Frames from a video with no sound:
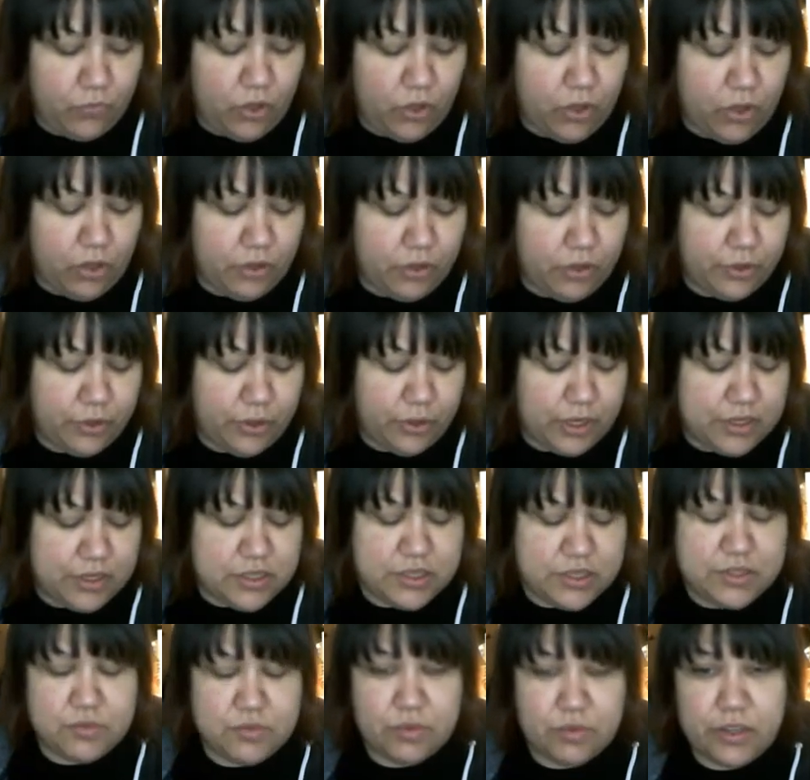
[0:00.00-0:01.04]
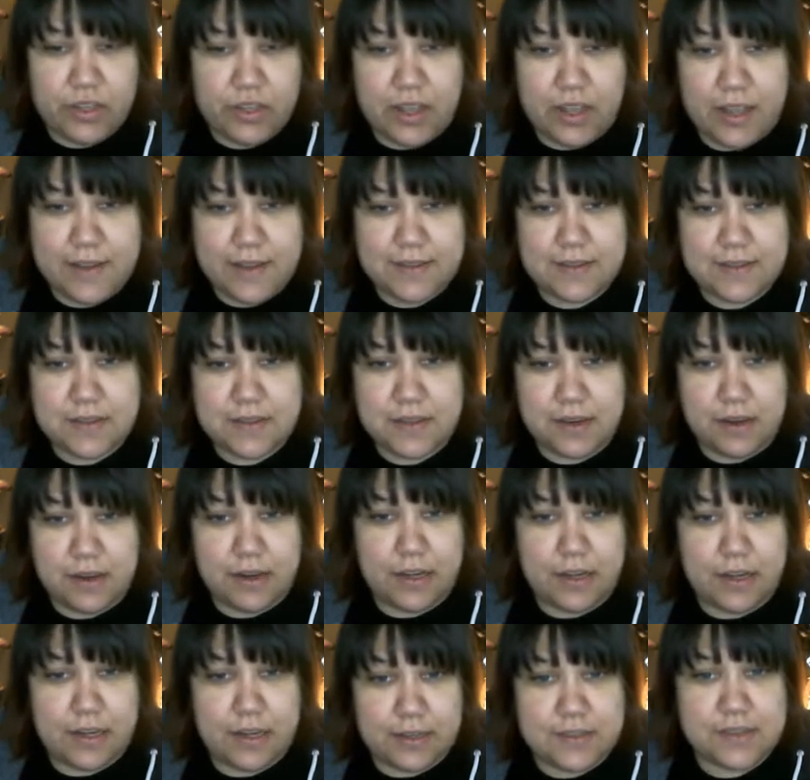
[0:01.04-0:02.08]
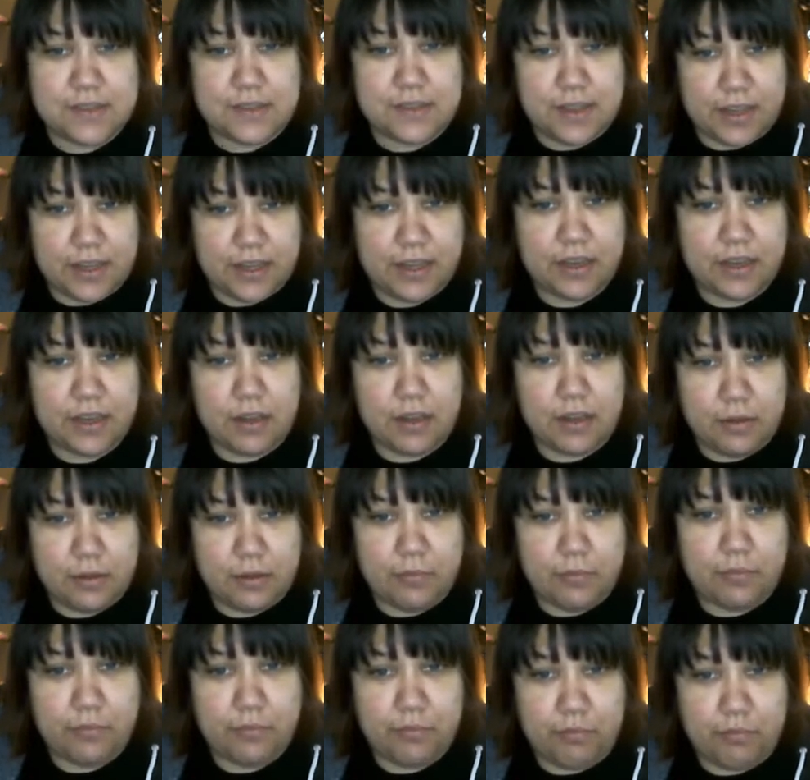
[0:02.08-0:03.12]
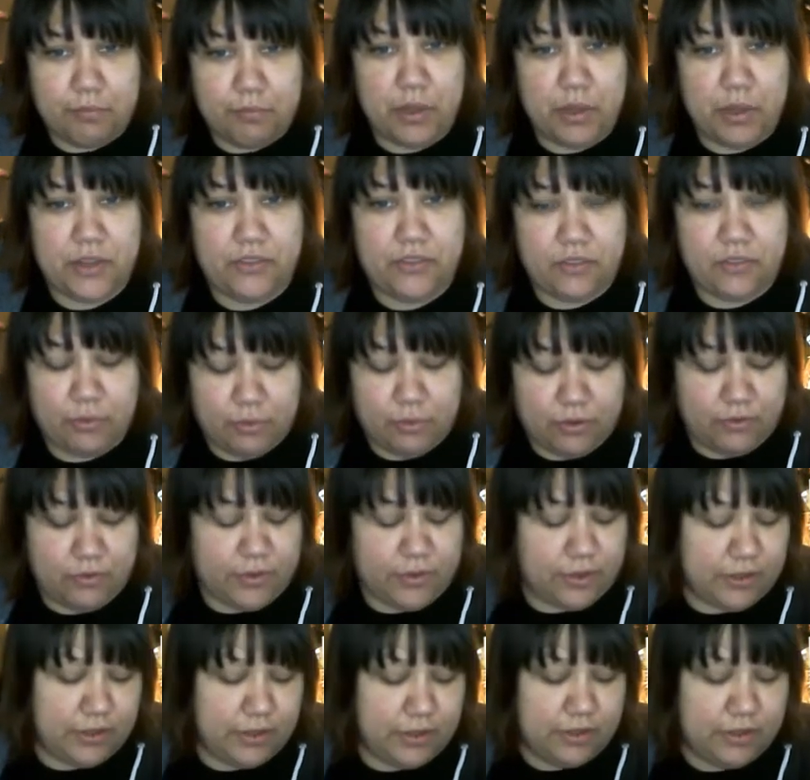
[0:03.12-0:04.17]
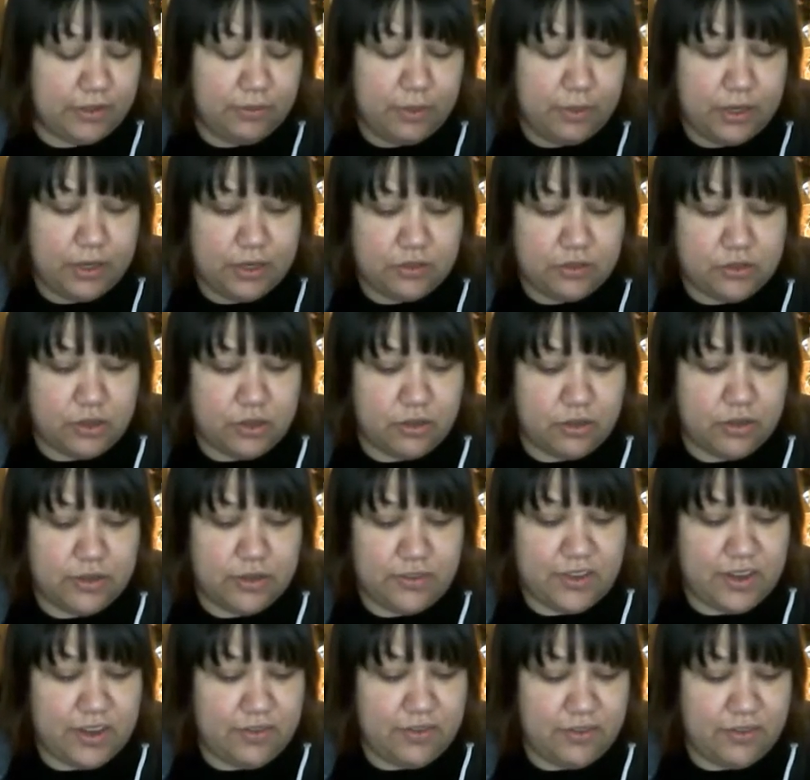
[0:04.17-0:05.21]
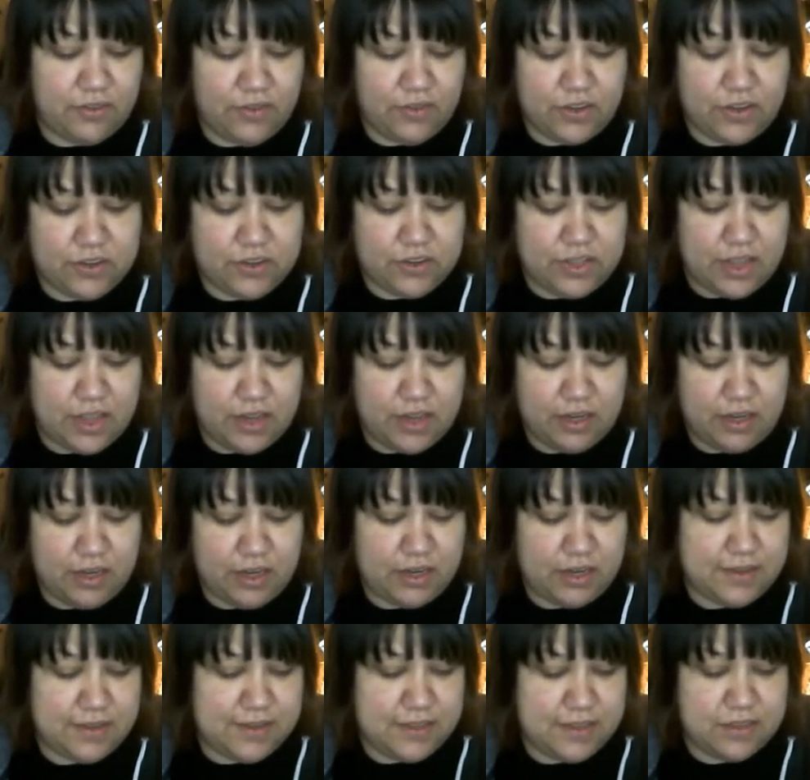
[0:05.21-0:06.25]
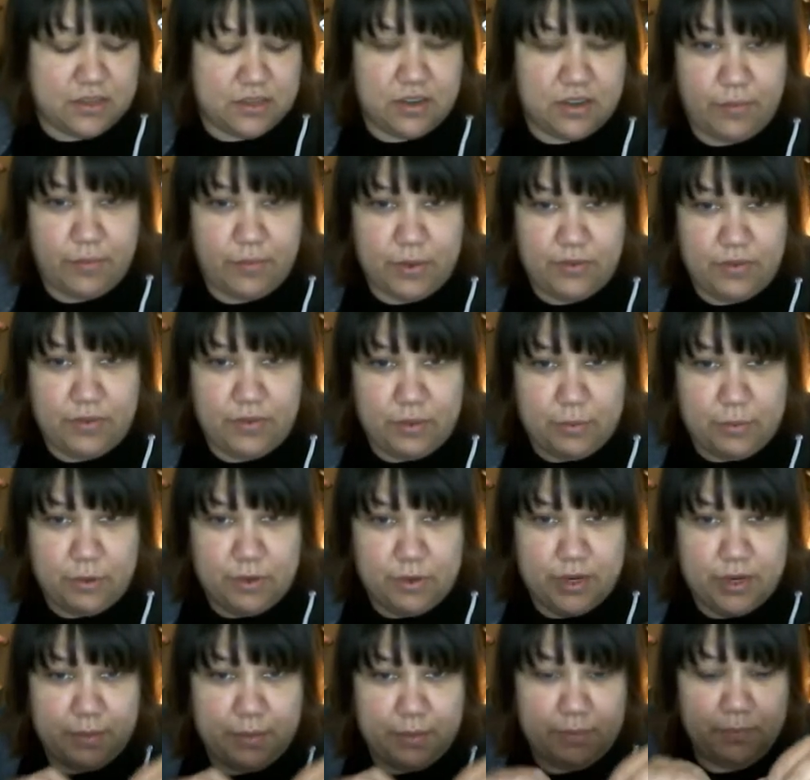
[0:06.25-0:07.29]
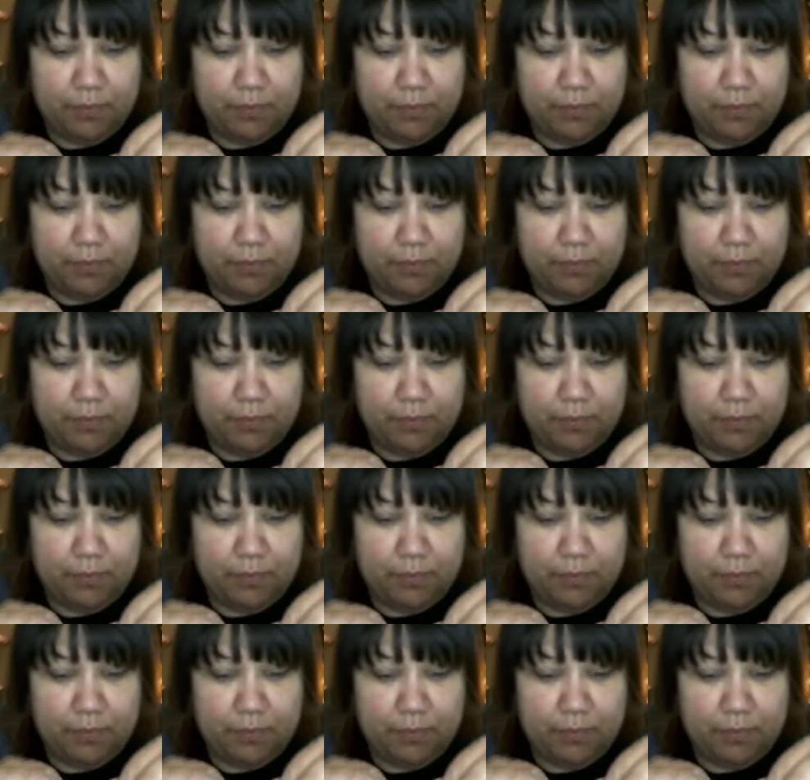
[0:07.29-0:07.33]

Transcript: Although I just realized that I need to like bust a move on Lily's wedding shawl because I have to finish that and get it sent off by February.